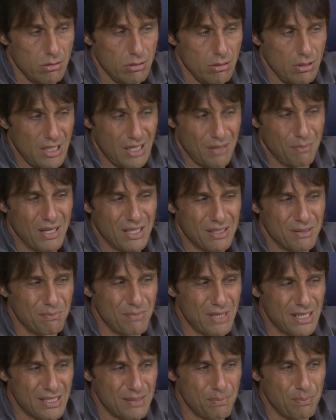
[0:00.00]
Yeah,
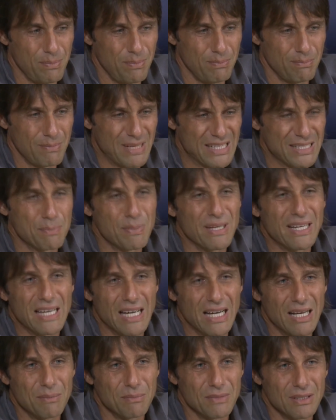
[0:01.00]
must
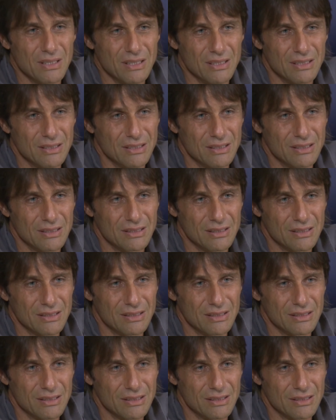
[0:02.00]
become
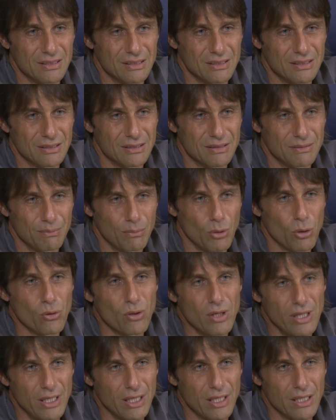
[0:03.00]
more
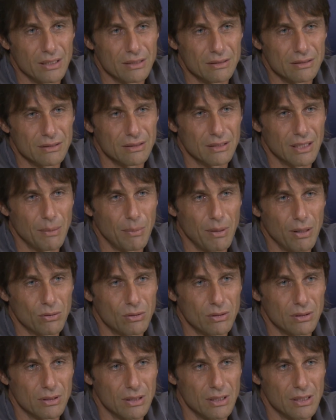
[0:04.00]
clear
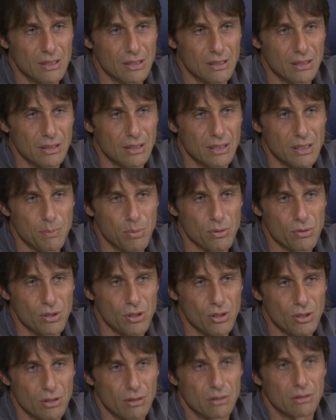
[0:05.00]
about his
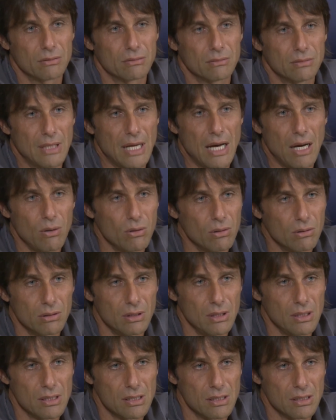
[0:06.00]
position. Now
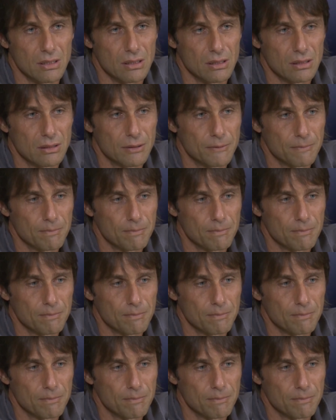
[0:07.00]
he's a